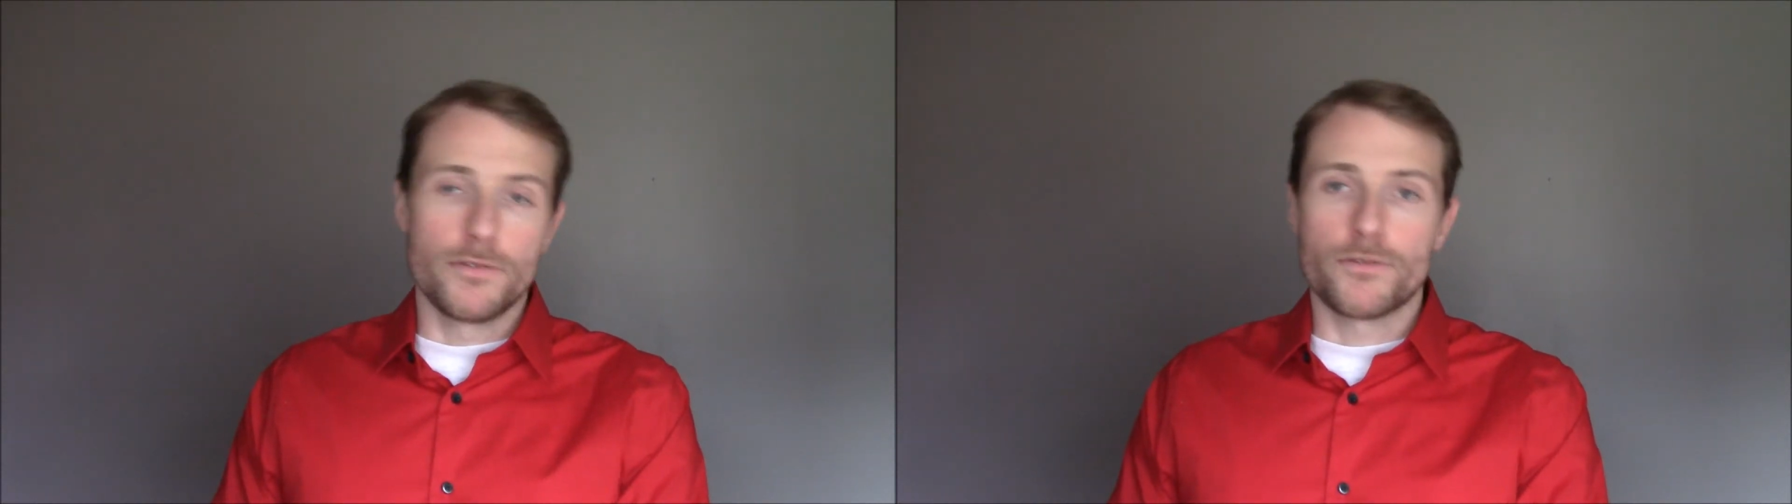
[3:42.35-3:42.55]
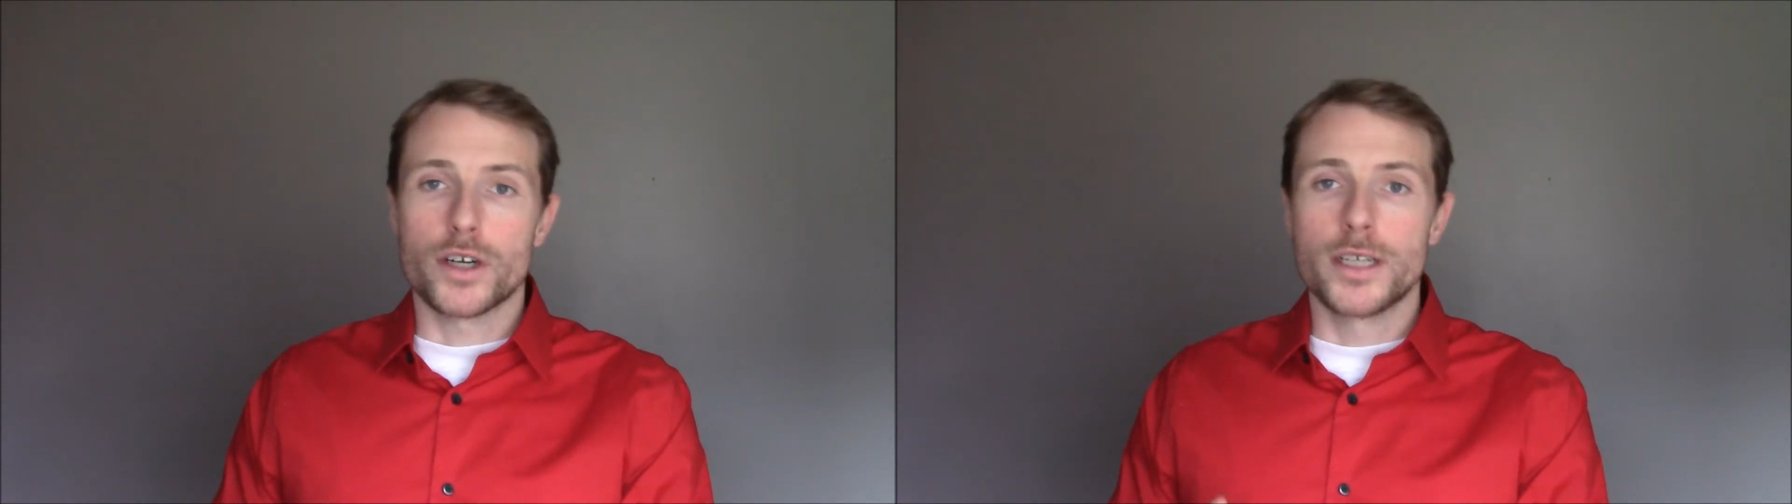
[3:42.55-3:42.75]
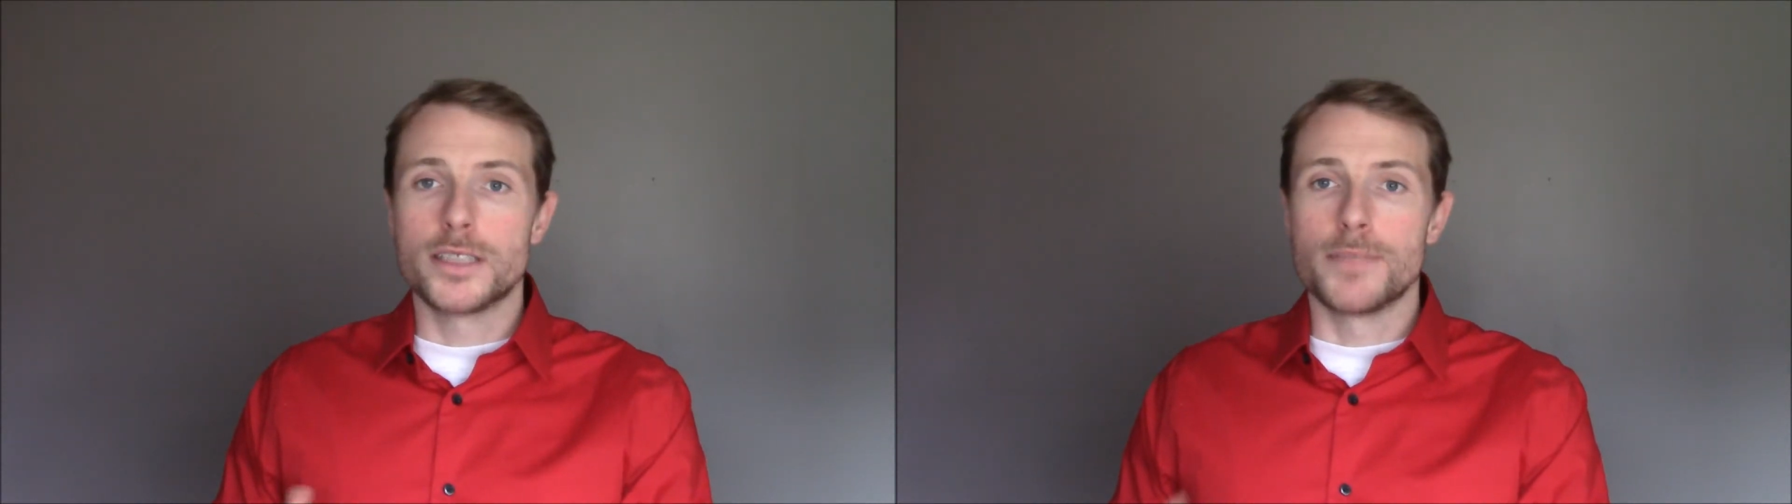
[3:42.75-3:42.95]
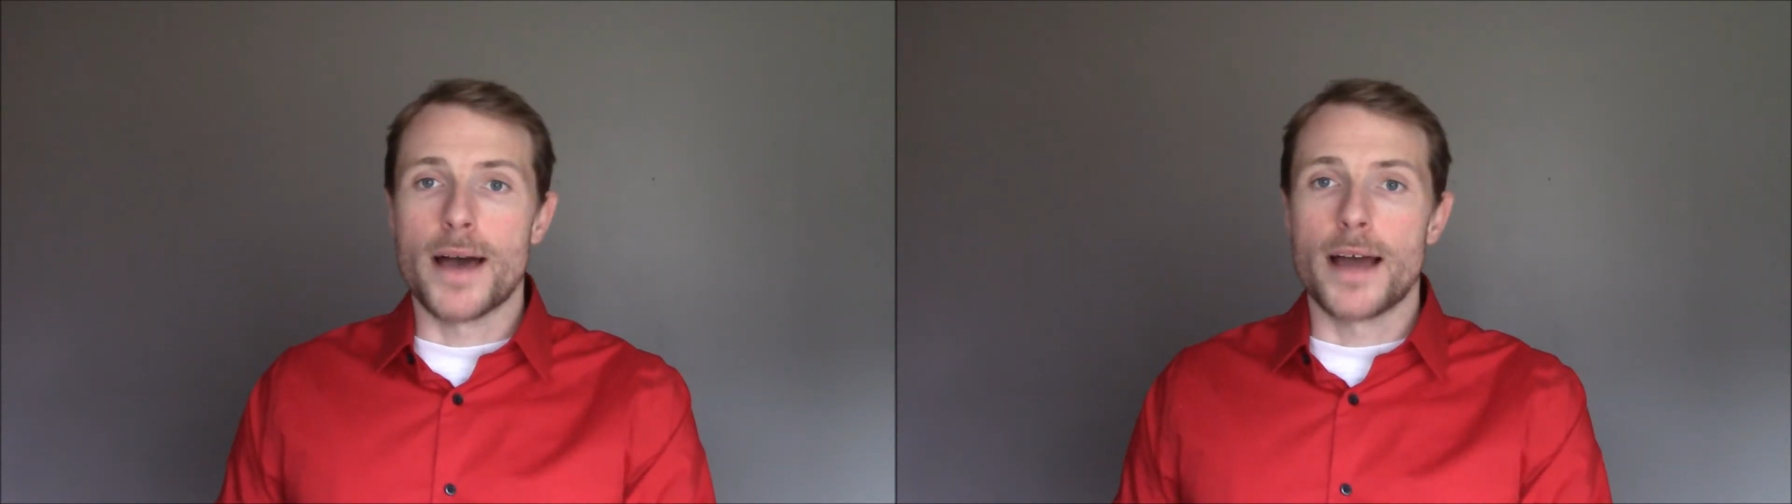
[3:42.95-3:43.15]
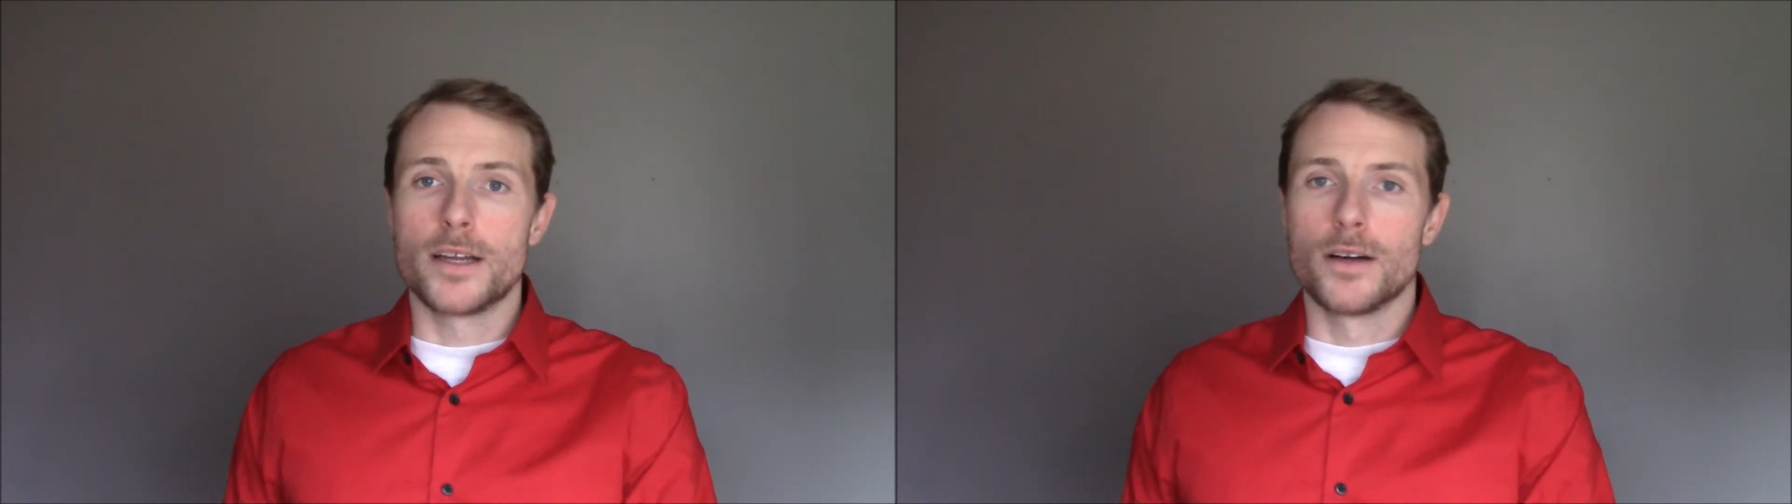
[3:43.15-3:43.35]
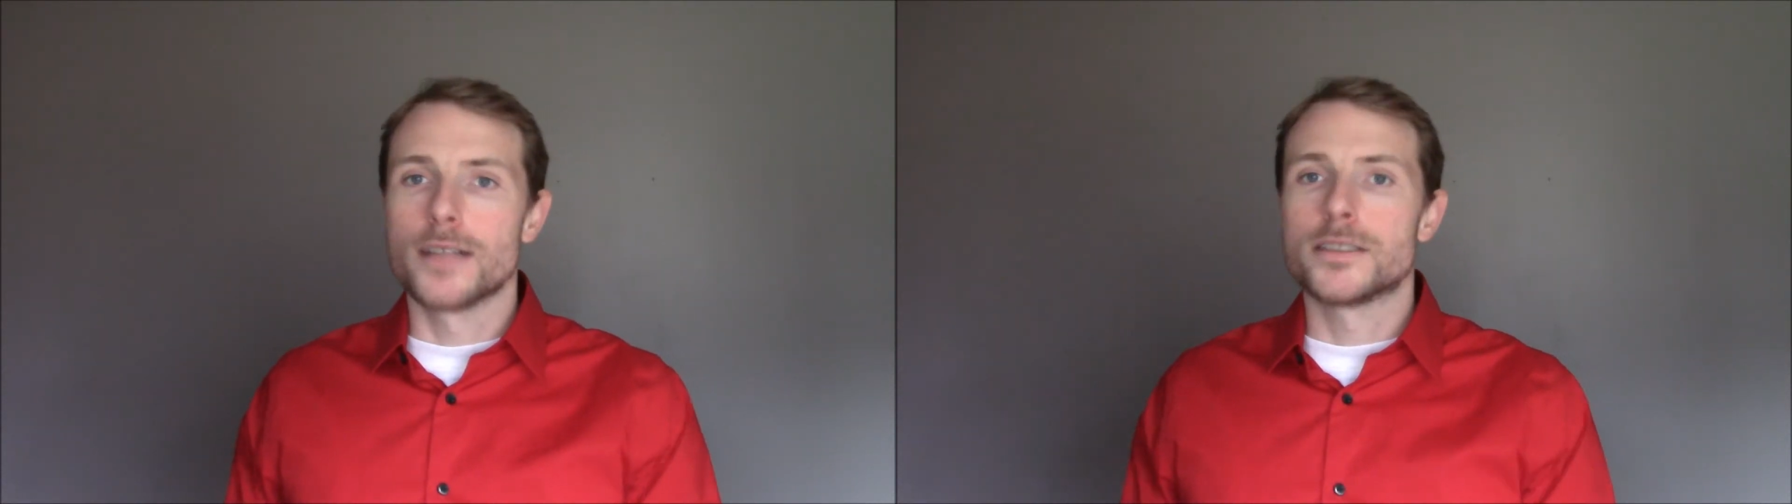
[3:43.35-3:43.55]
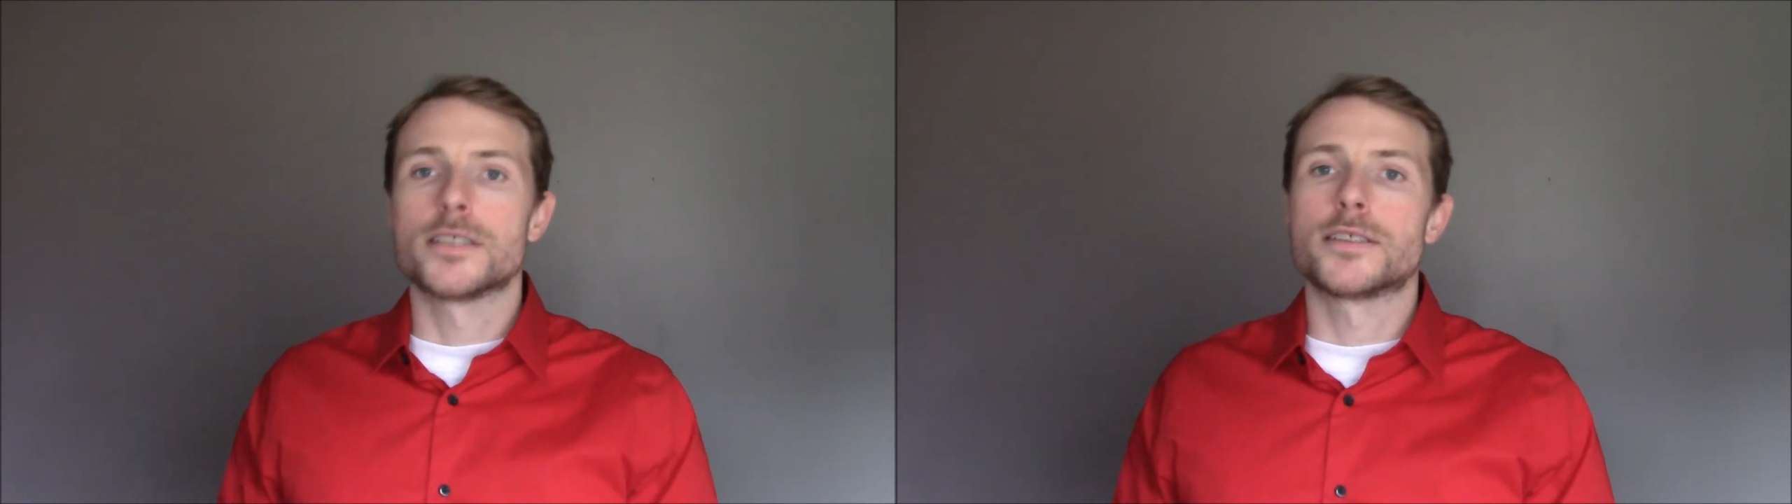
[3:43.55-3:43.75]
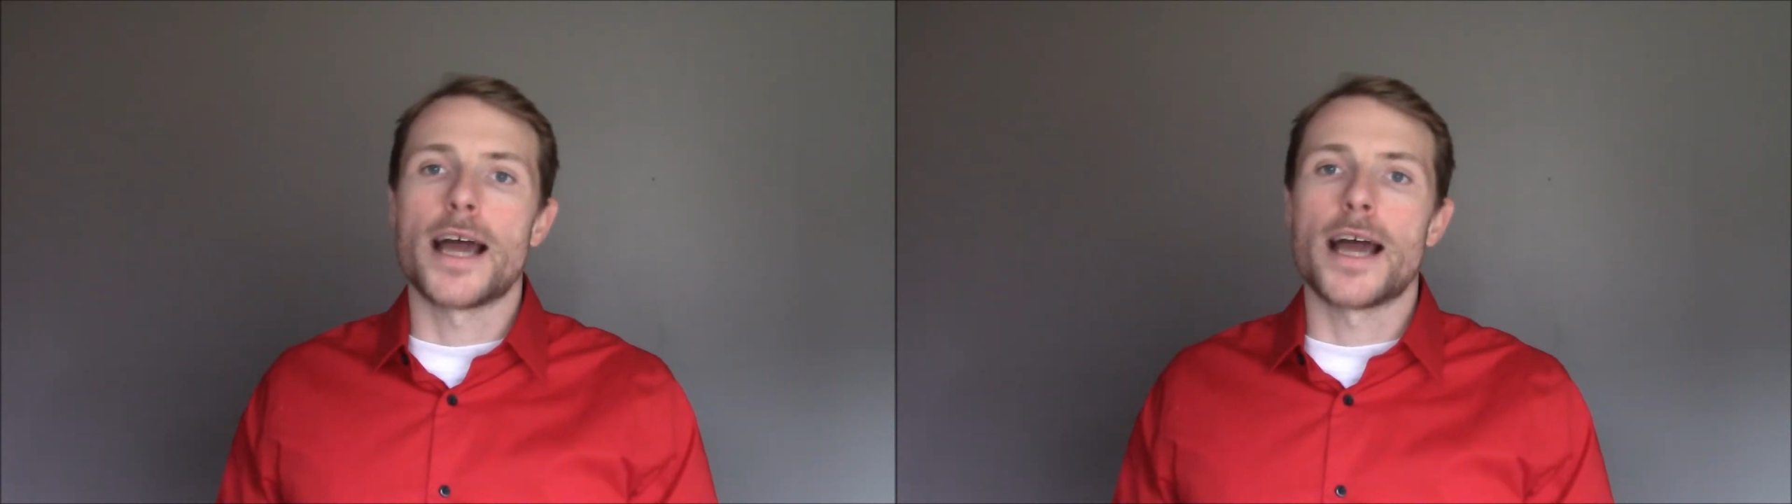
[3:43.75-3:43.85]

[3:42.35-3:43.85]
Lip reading: for easy math, let's just